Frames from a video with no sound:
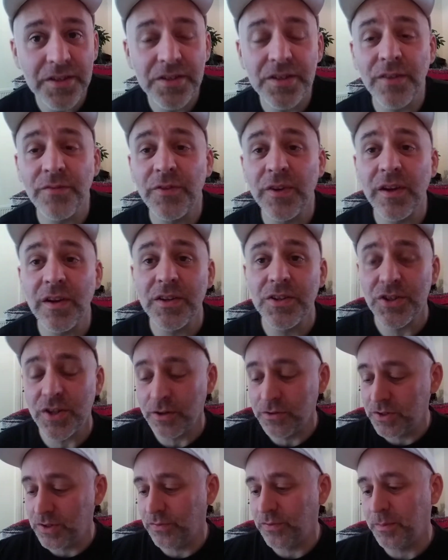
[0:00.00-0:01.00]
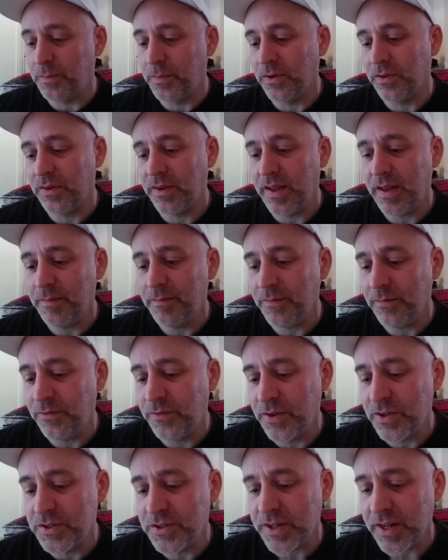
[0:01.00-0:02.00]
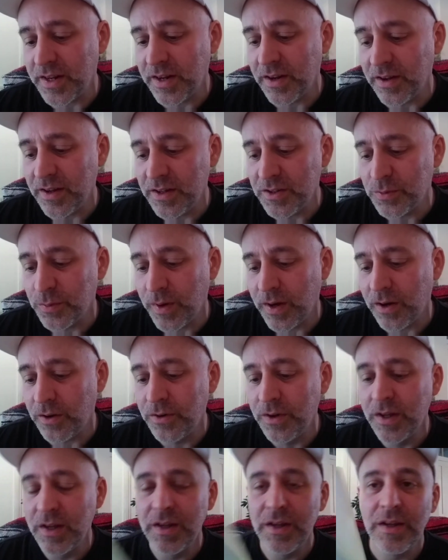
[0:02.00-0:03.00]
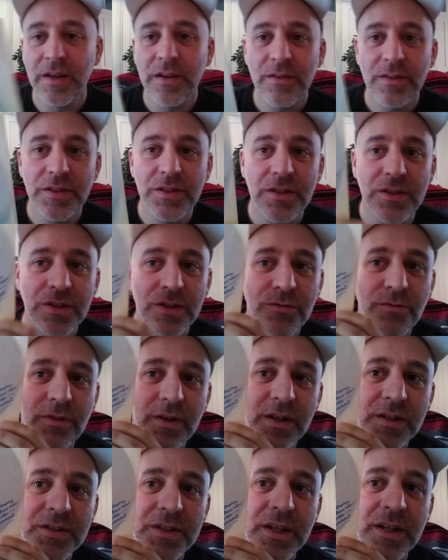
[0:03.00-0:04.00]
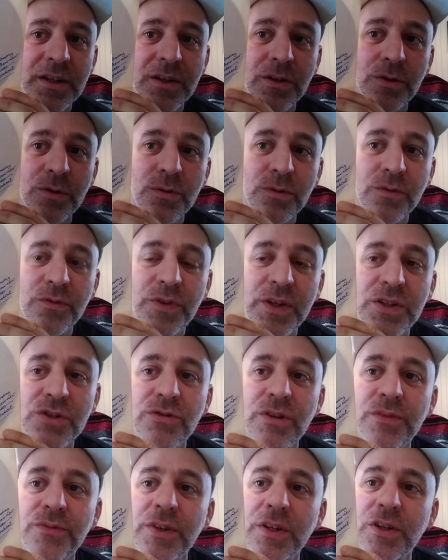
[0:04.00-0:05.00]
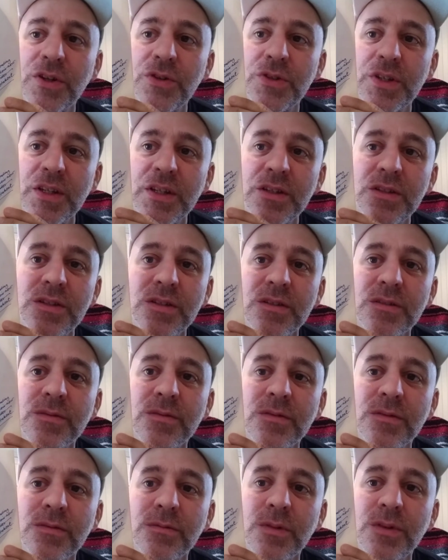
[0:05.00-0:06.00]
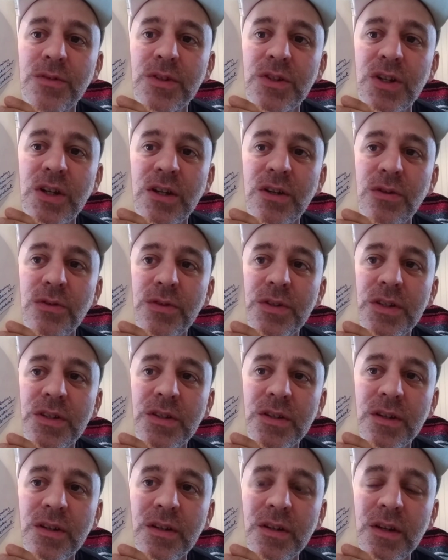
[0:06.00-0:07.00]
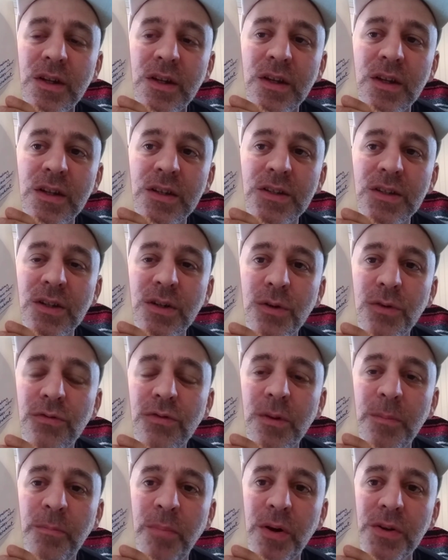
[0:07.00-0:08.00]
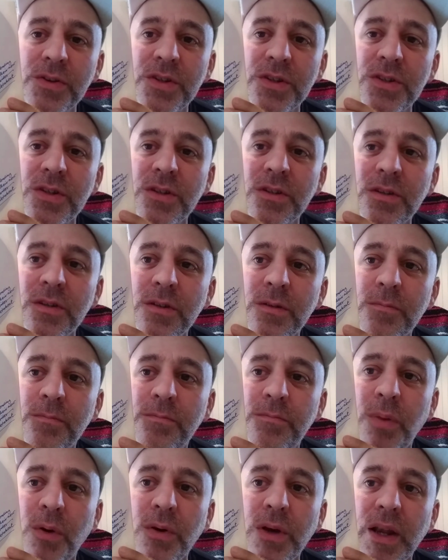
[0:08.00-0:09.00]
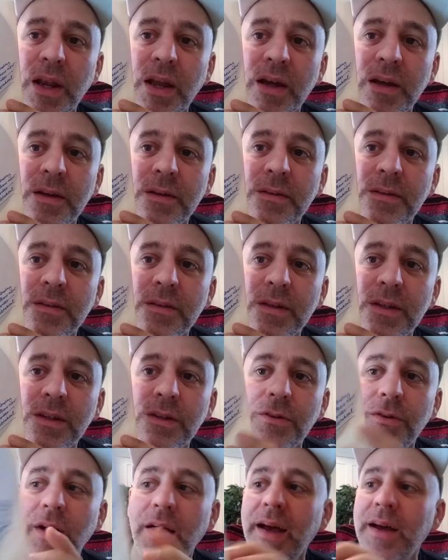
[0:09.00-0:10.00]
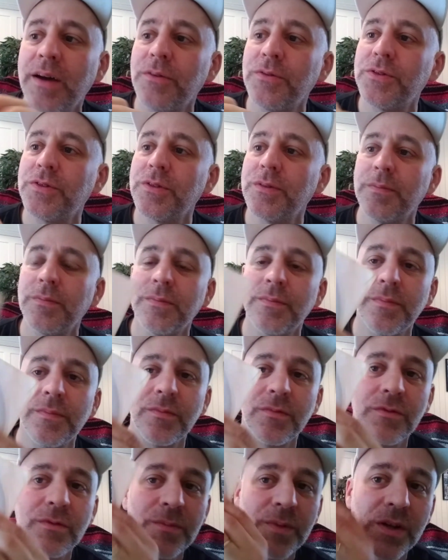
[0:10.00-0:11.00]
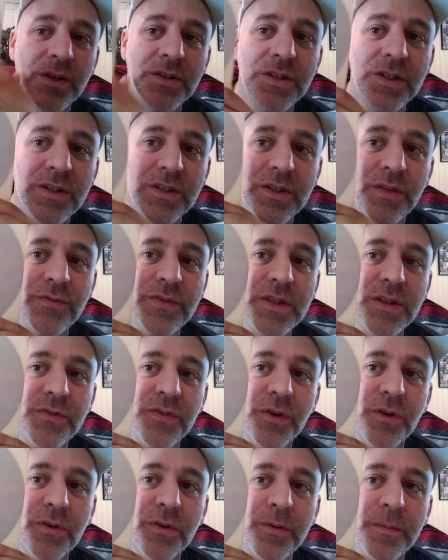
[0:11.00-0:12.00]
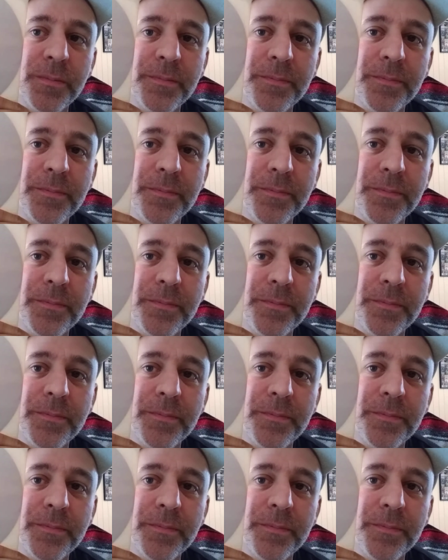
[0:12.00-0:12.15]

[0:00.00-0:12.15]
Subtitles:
something I showed to them on Thursday night as well. This is a single featuring the Goodies with a jingle. This is a single for a Potterton boiler in your house from 1974.